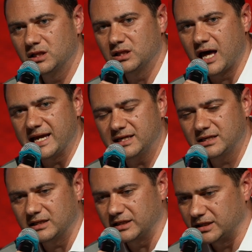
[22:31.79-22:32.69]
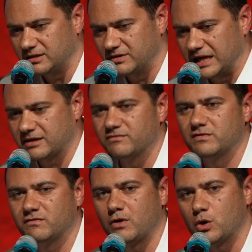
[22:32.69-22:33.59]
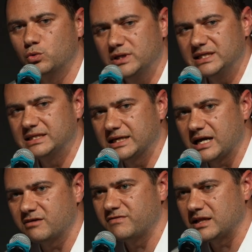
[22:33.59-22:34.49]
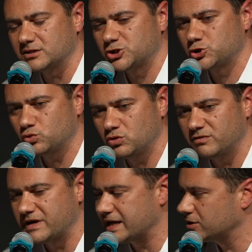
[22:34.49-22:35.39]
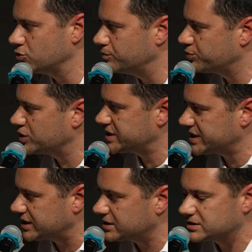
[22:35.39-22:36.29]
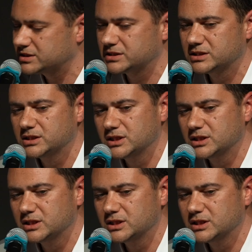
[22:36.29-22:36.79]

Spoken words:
likely, like the only thing I felt sure that I could predict